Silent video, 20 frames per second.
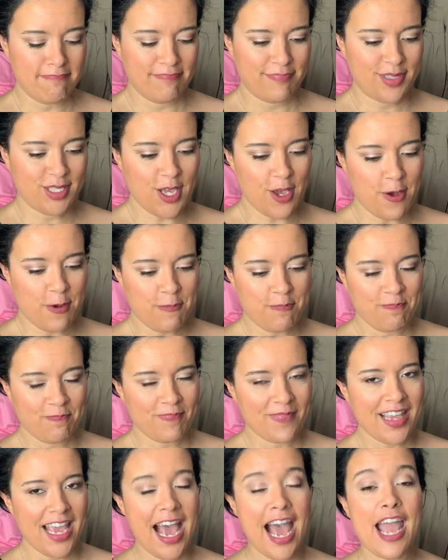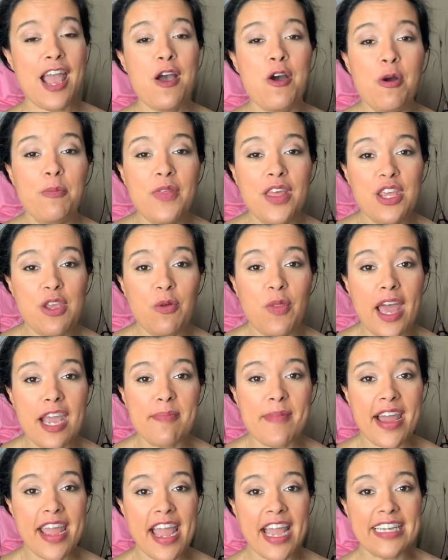So I hope that you like
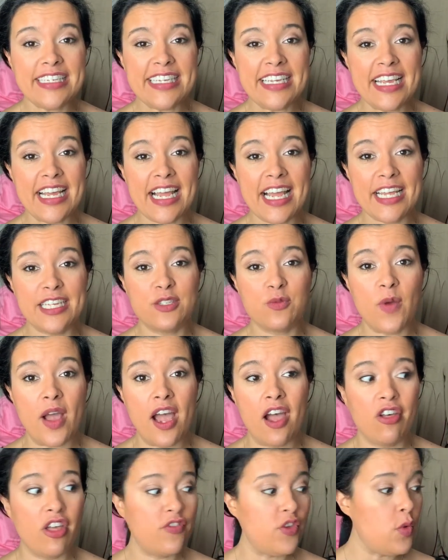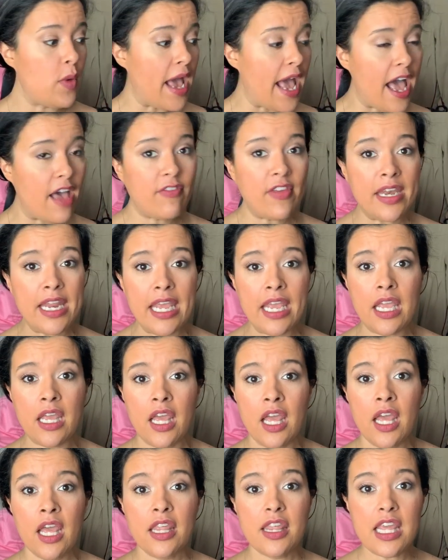my idea as well. If you have
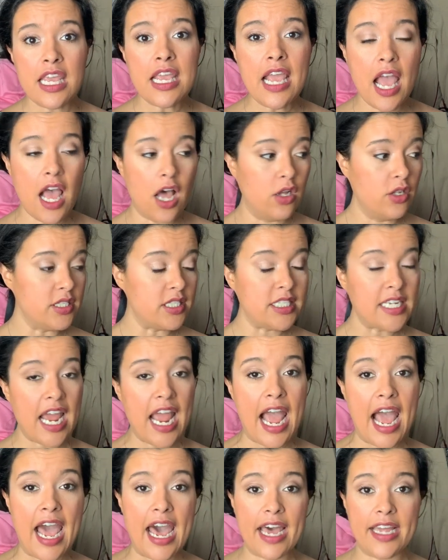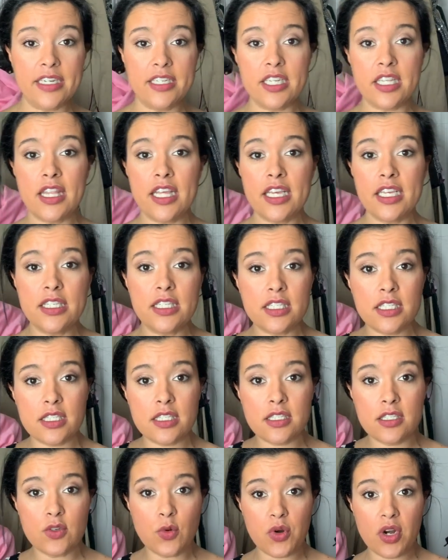anything else to add to this
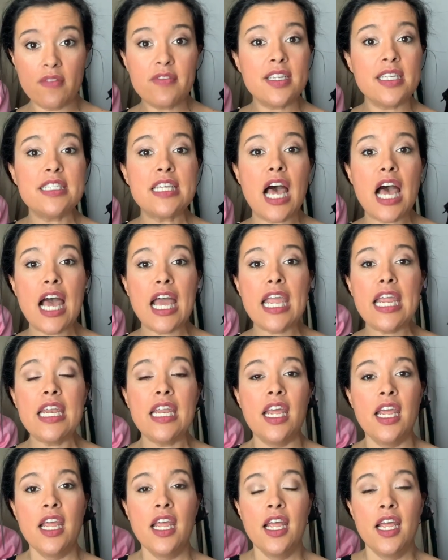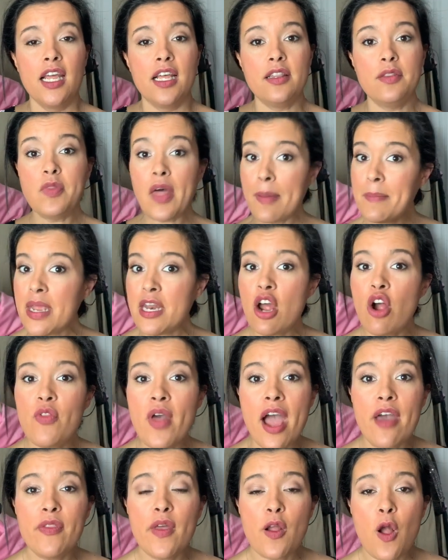sort of design, let me know
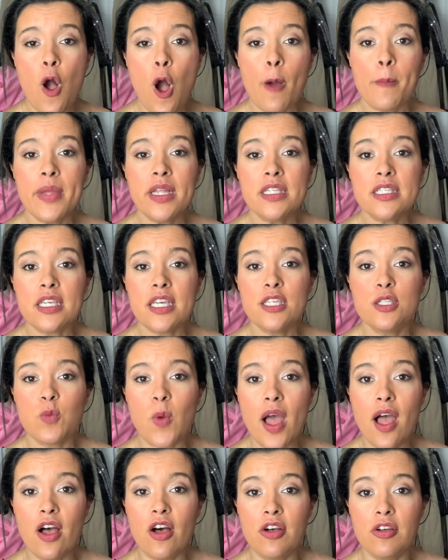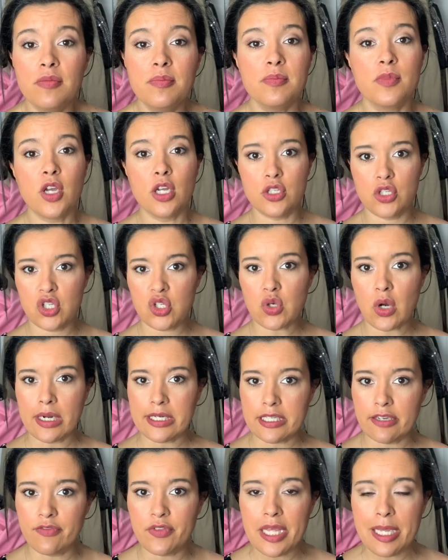that in the comments as well.
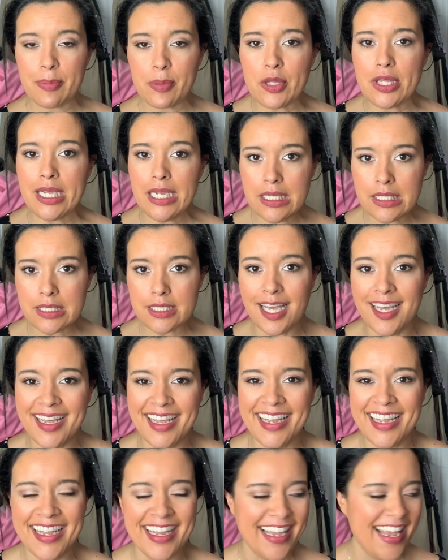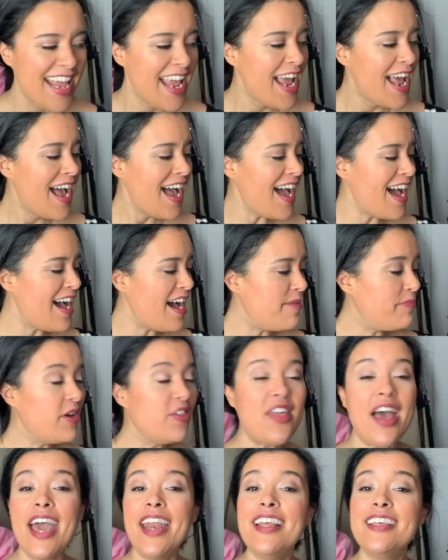Constructively, please.
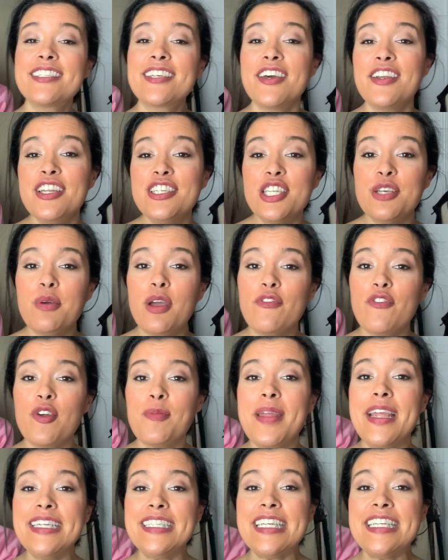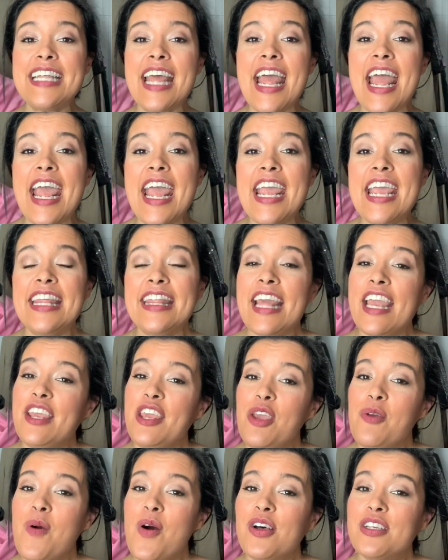But that is gonna do it for me today. Thank
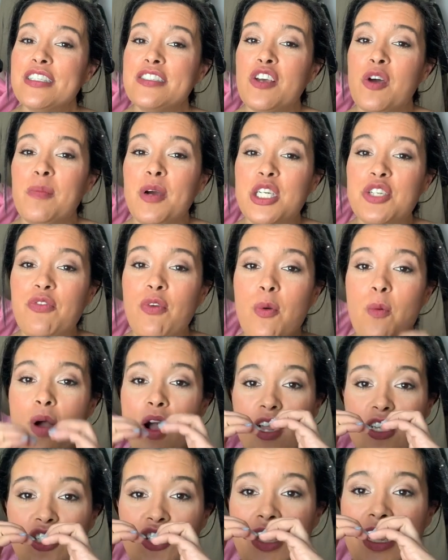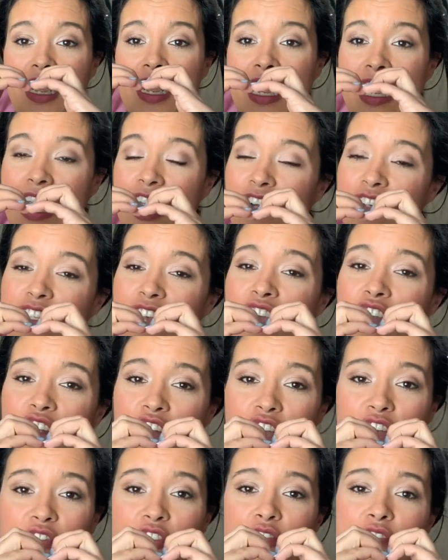you all so much for watching. Here's a
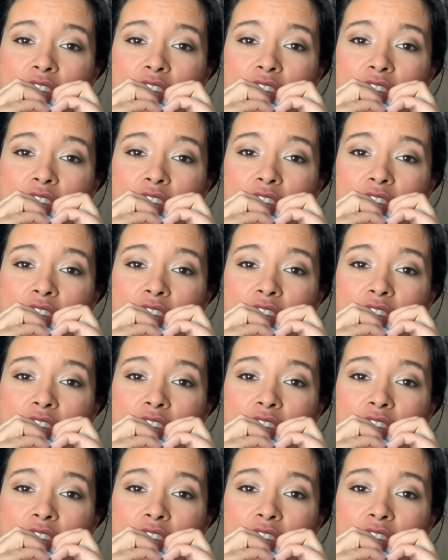heart for